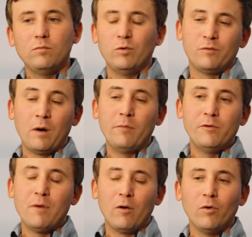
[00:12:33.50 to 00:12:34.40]
was
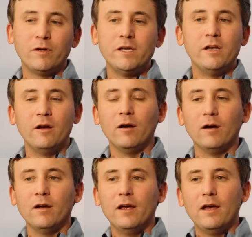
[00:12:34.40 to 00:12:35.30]
probably my rookie
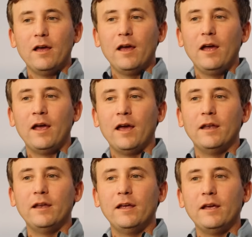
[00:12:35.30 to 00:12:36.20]
year,
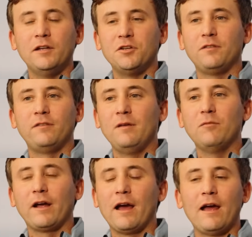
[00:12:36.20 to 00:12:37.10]
and it just
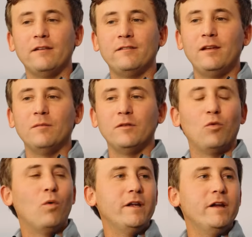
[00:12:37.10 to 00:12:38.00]
seemed like I hadn't seen them in
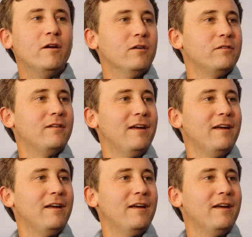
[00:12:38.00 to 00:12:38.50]
20 years.